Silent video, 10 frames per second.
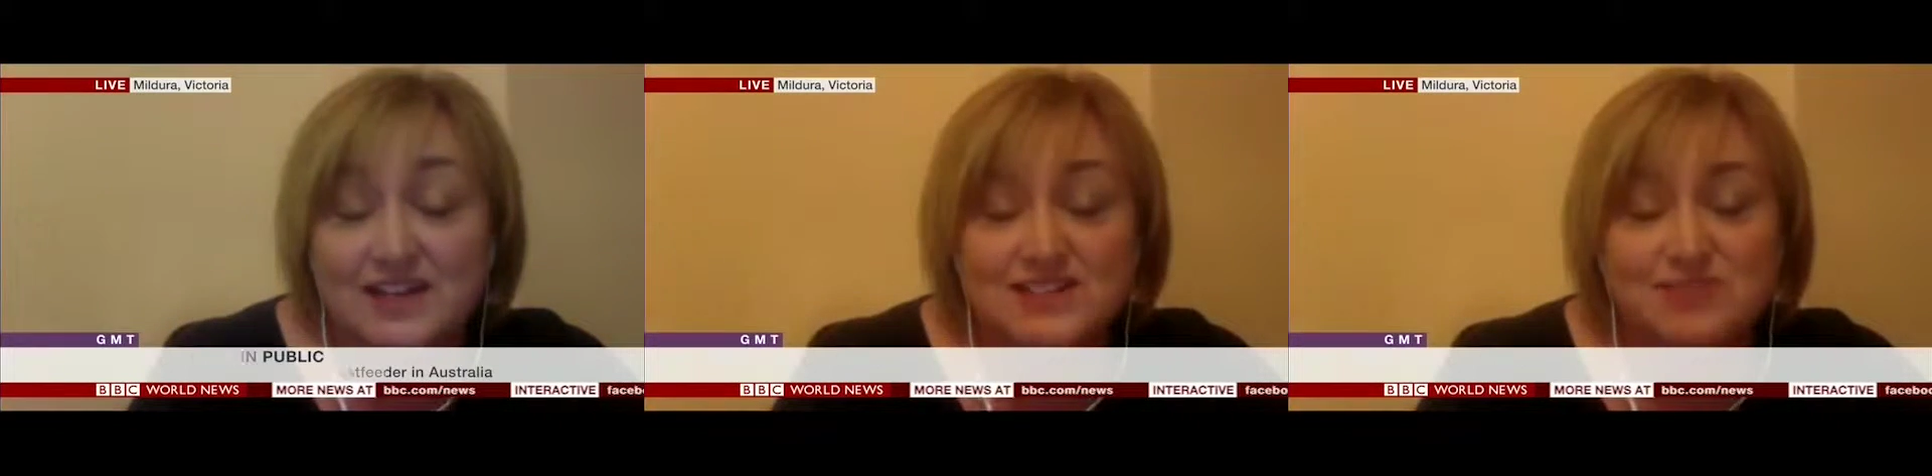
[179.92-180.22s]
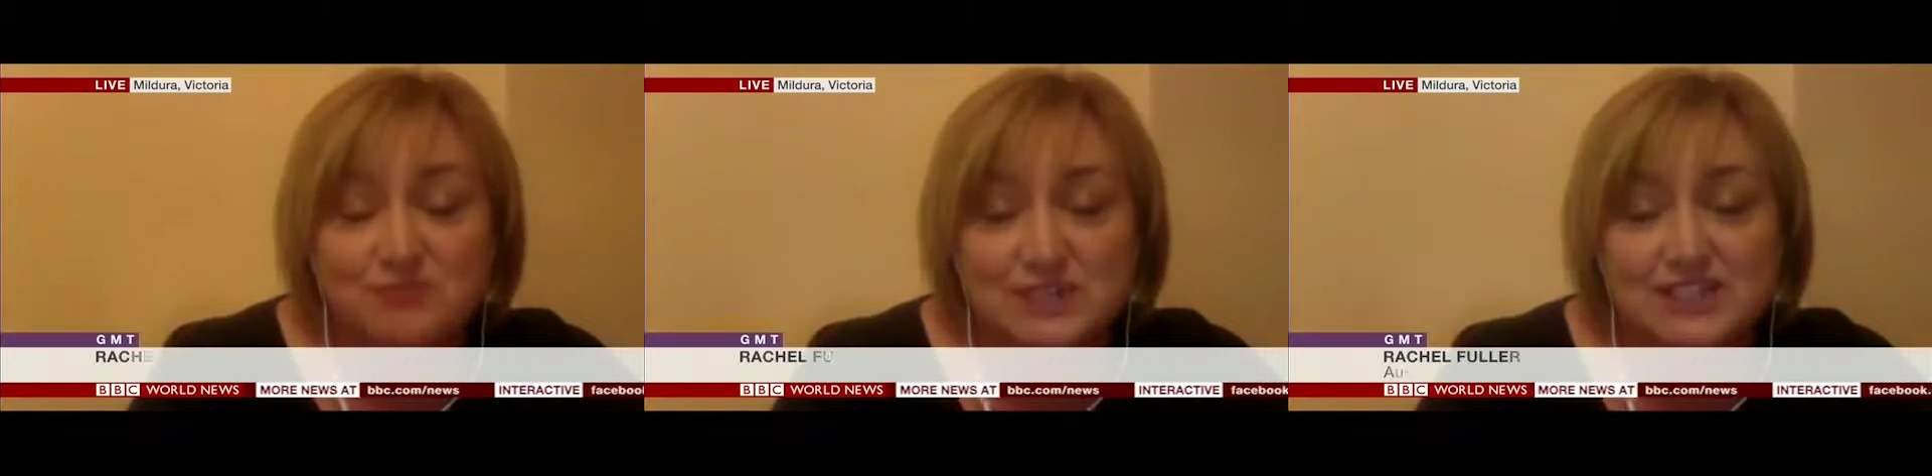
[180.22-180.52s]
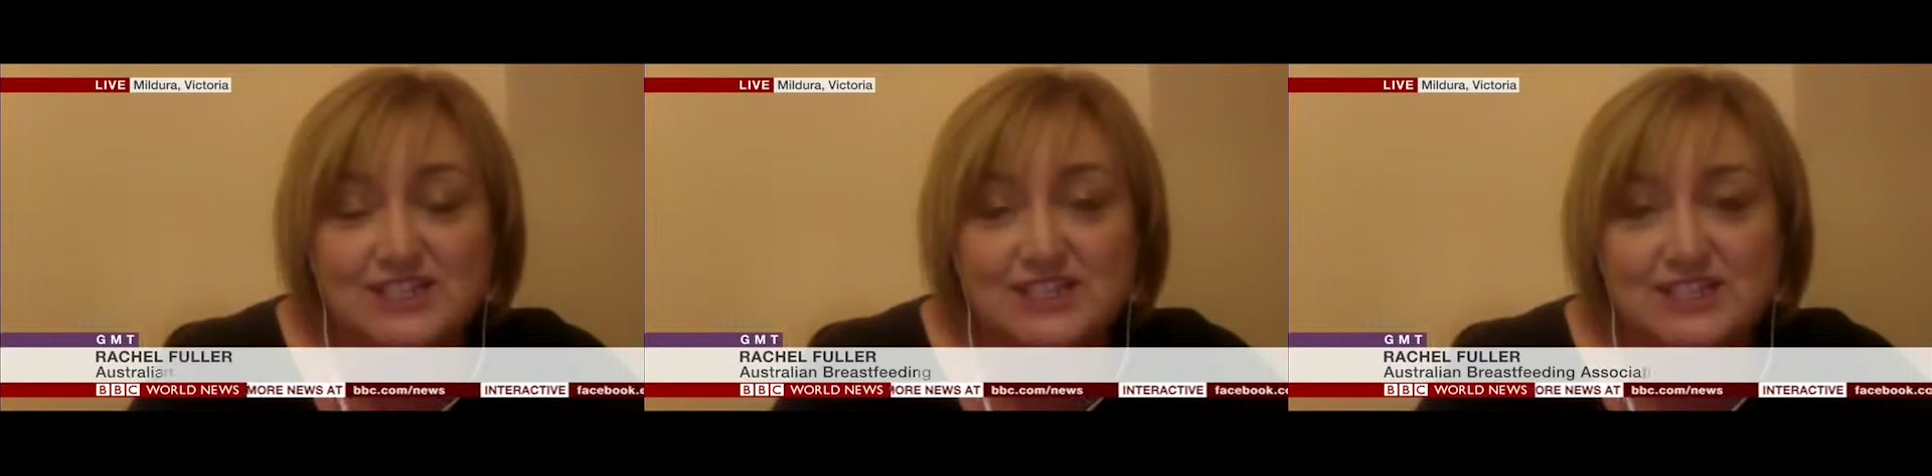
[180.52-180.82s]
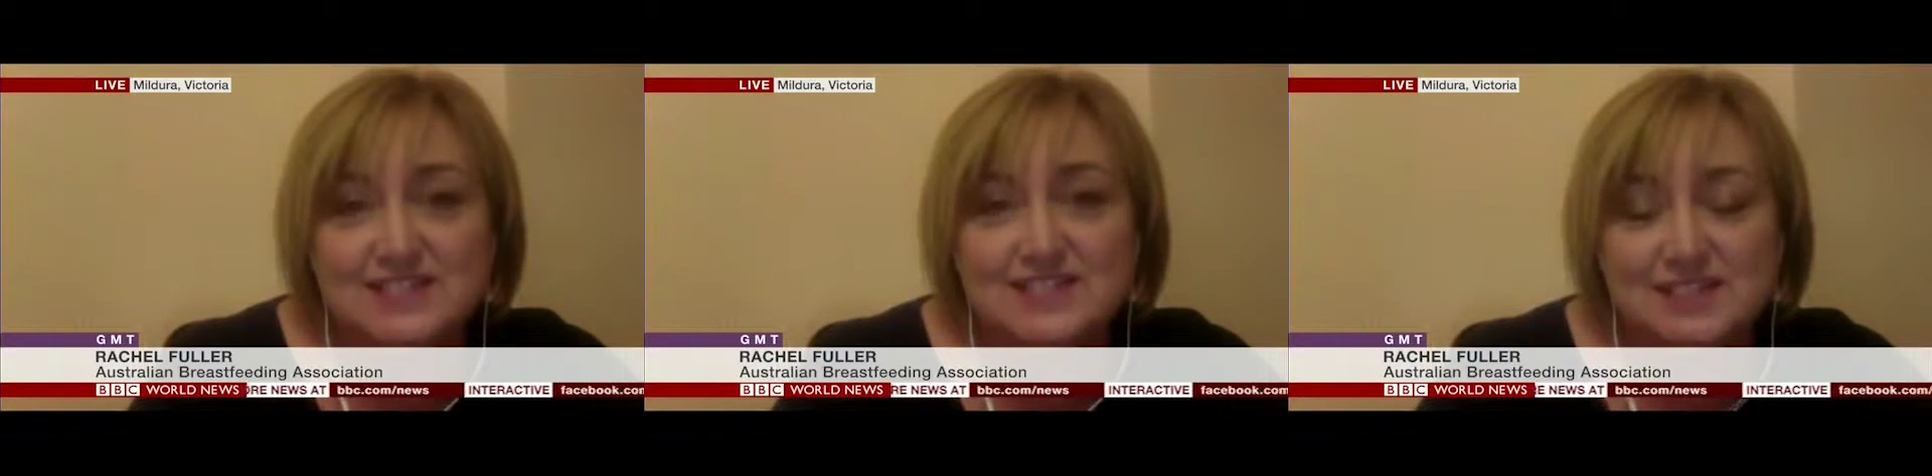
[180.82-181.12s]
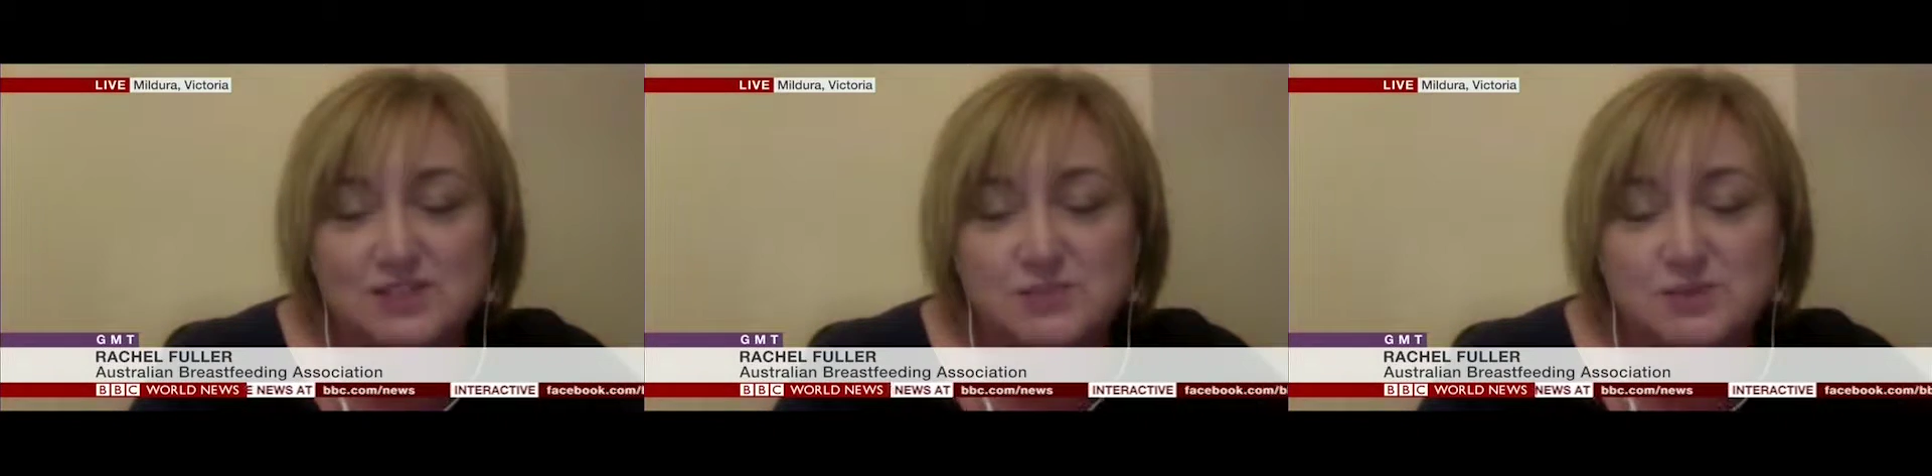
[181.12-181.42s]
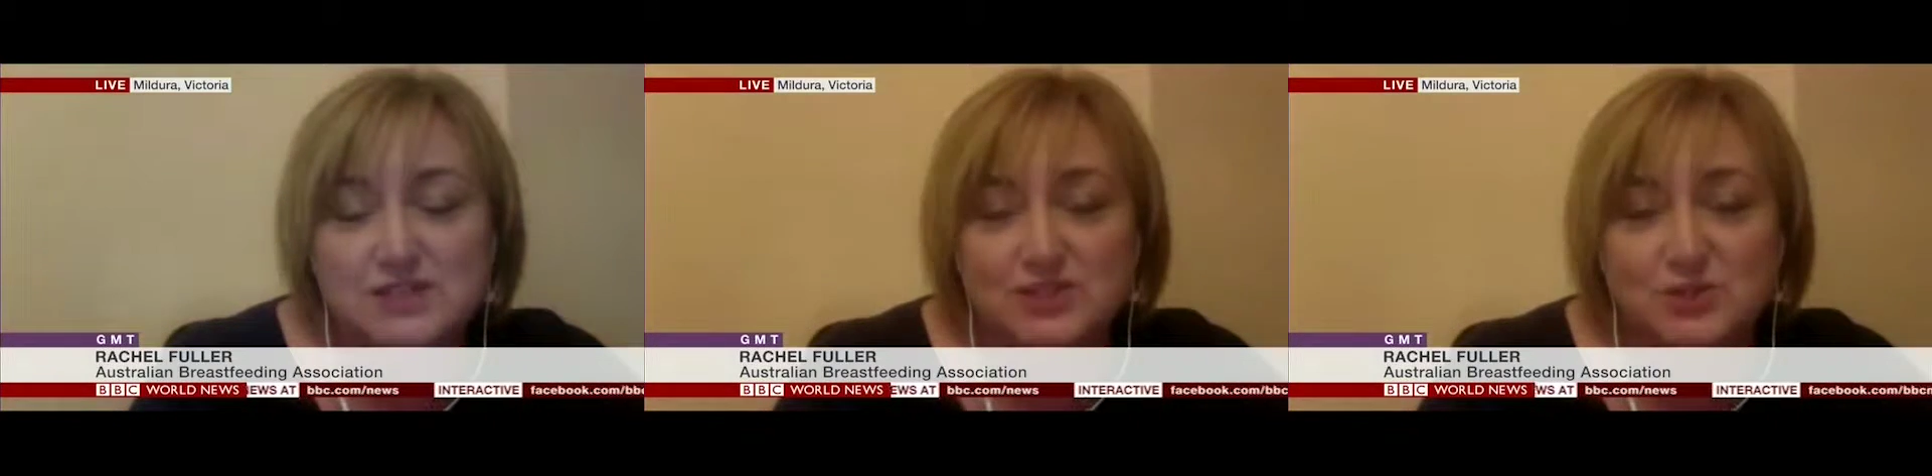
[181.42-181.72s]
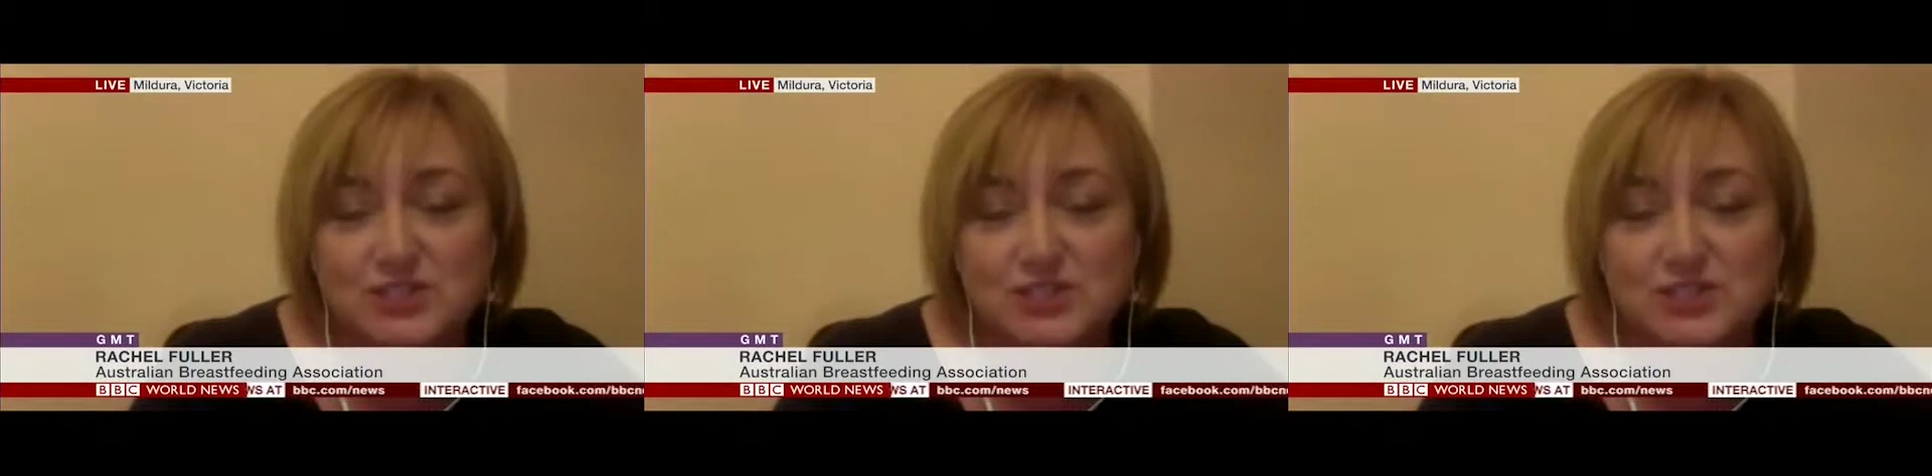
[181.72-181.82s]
It really is still a big deal,